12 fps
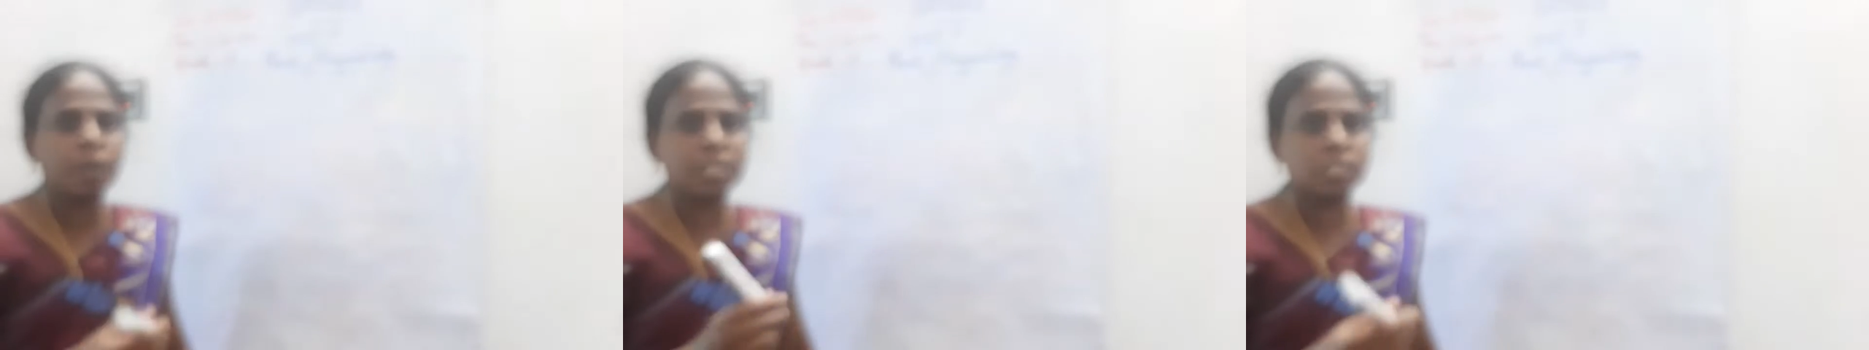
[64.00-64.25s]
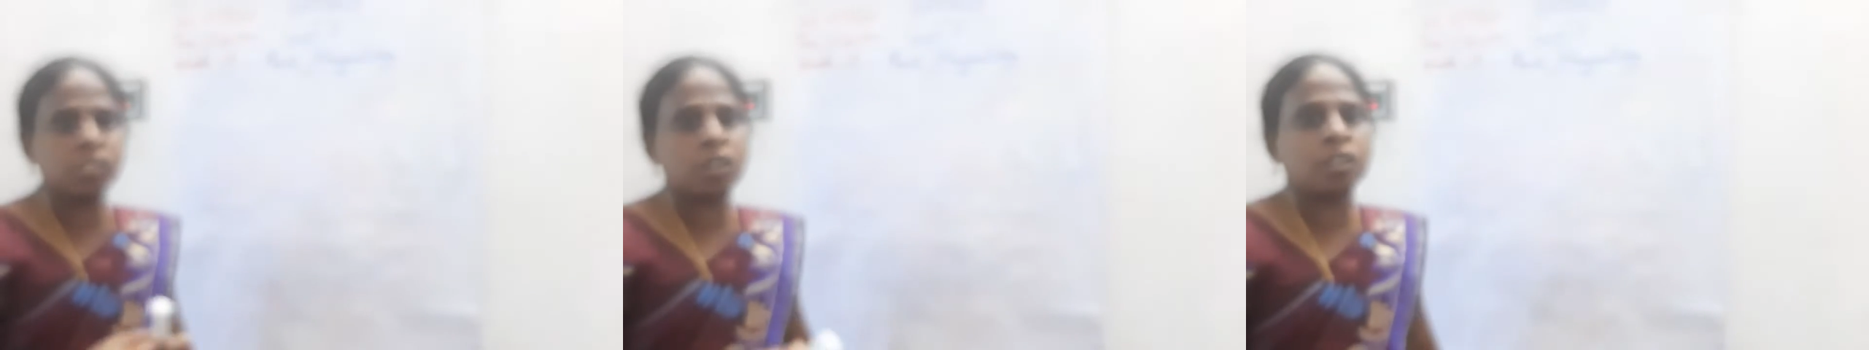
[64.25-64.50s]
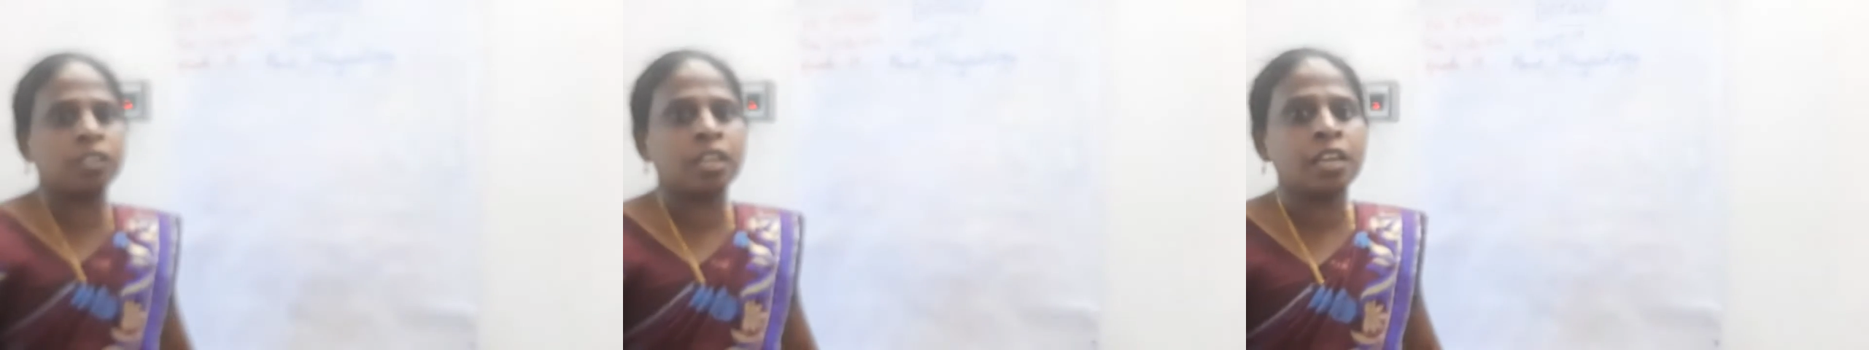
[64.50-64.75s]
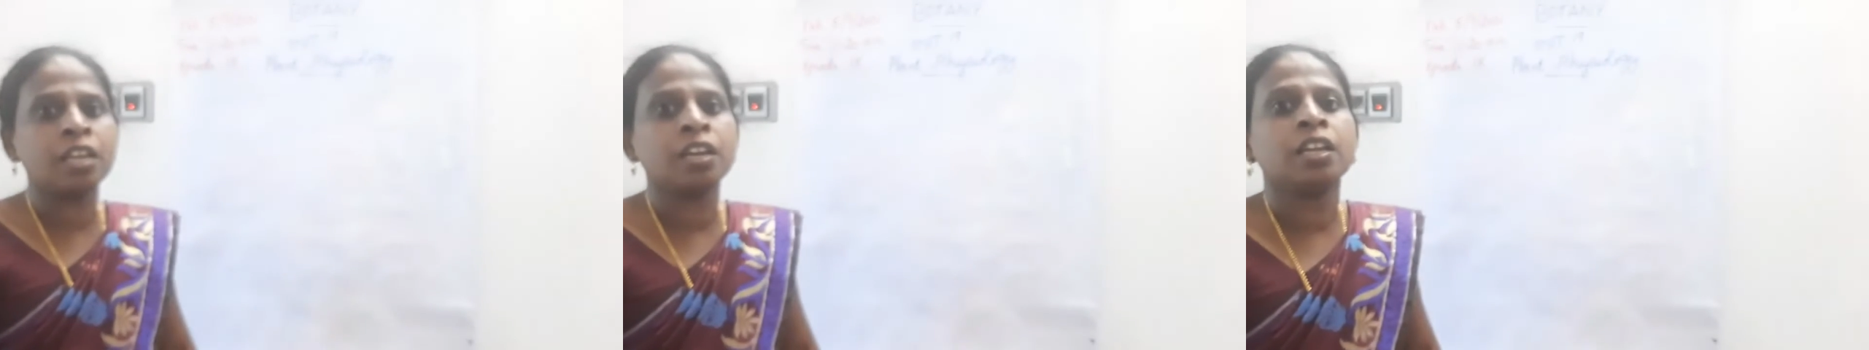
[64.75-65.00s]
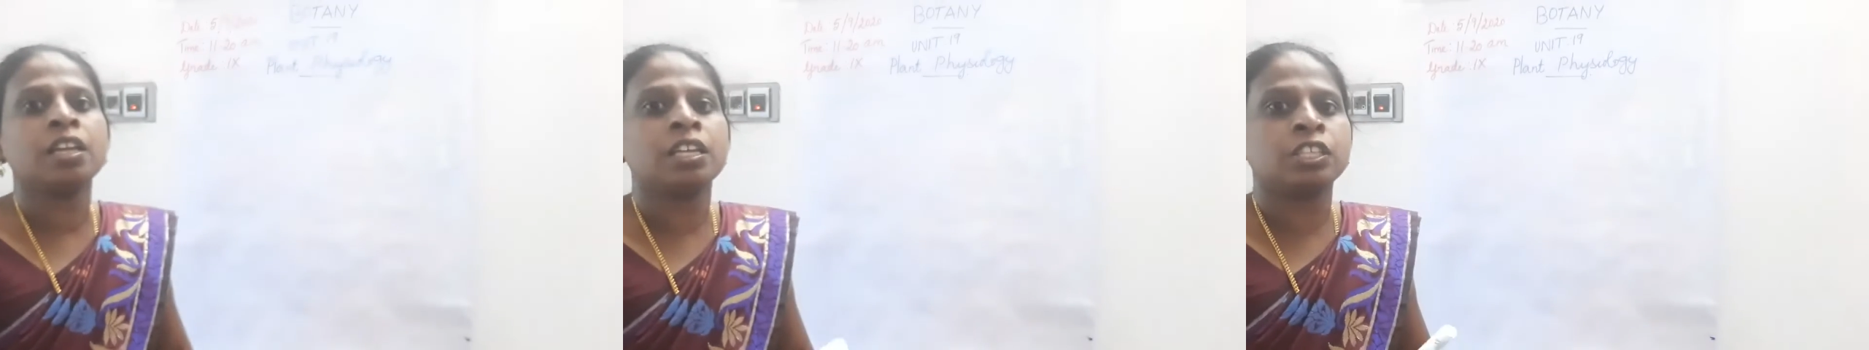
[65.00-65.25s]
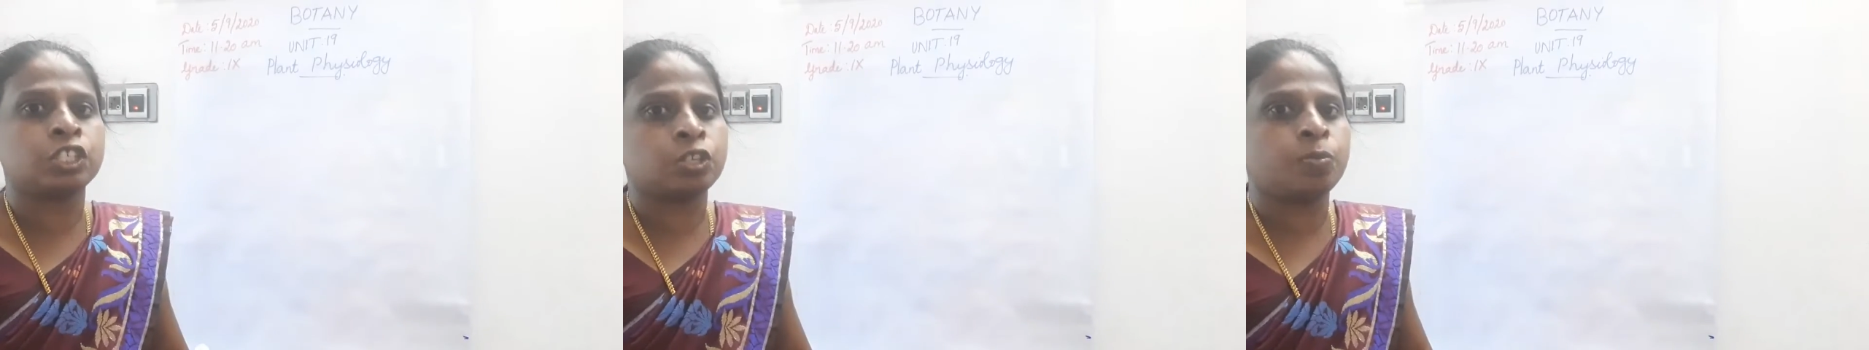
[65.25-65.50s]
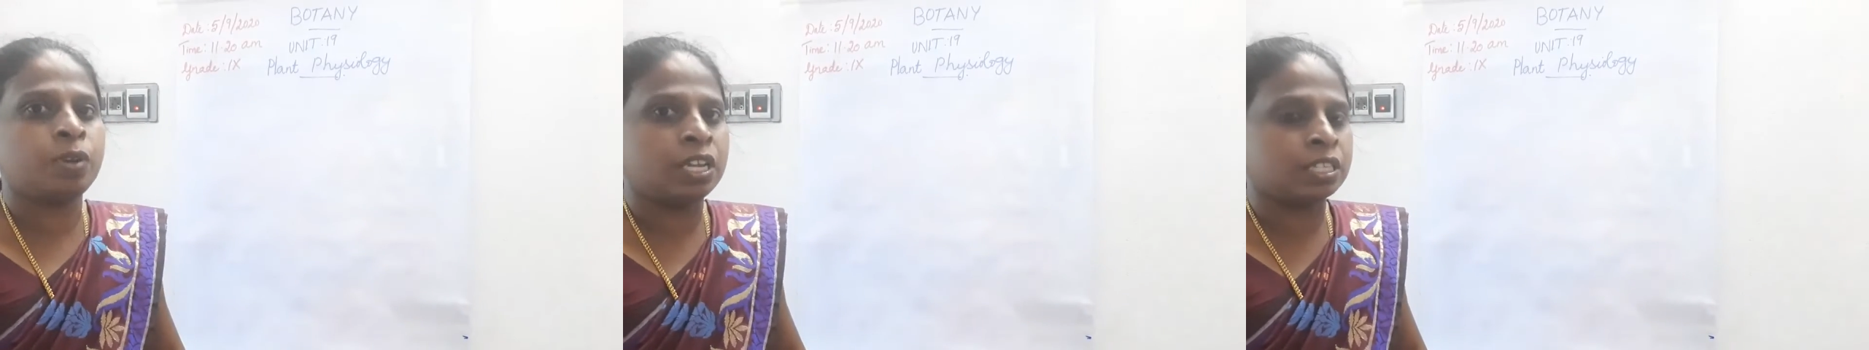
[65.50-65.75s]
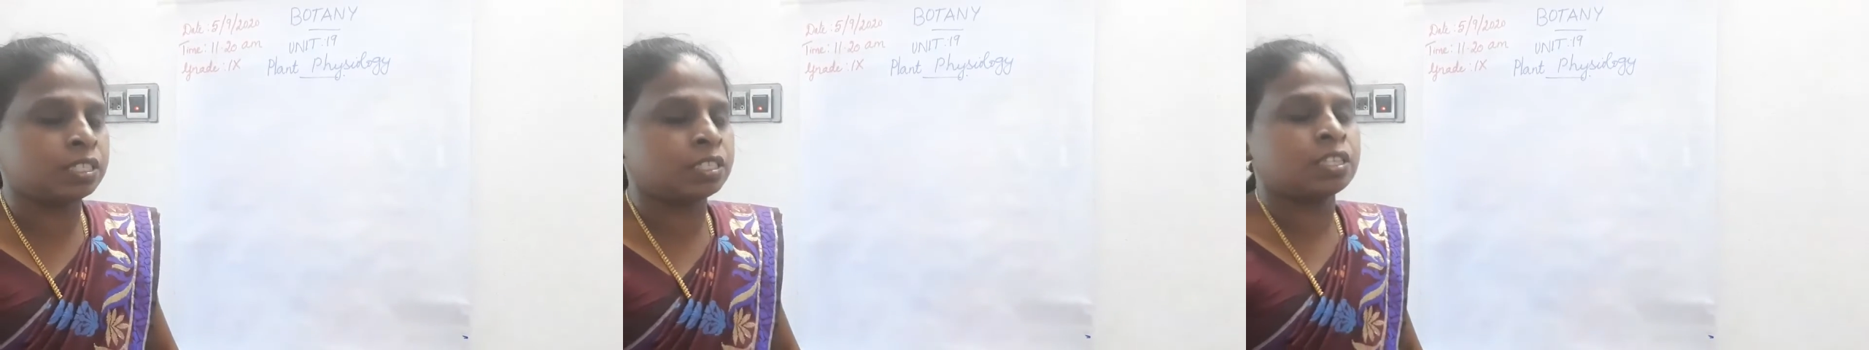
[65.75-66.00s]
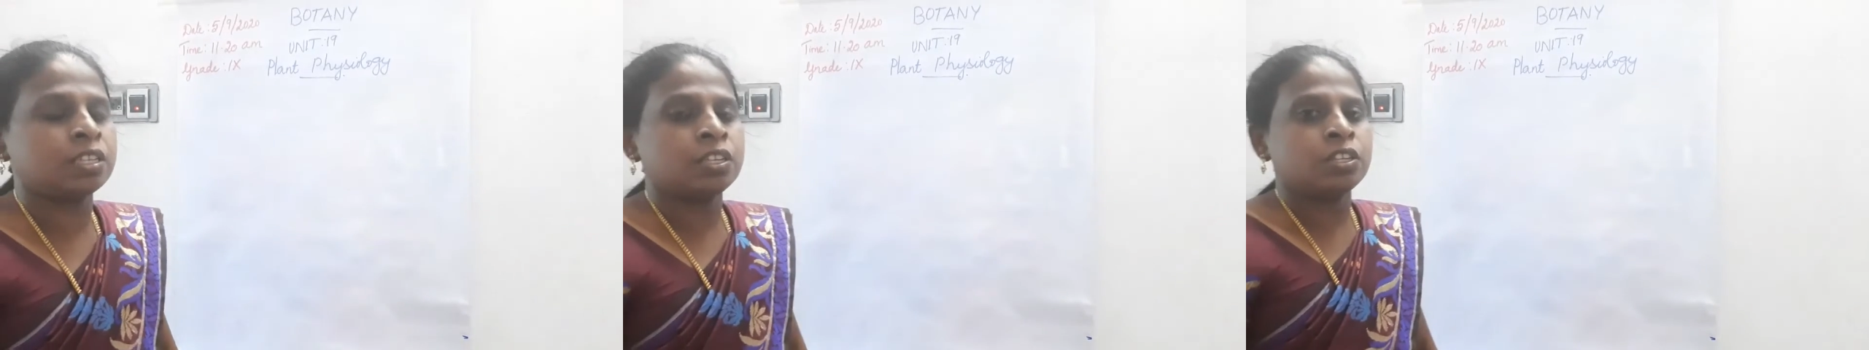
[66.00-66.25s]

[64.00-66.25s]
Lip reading: based on the stimulus.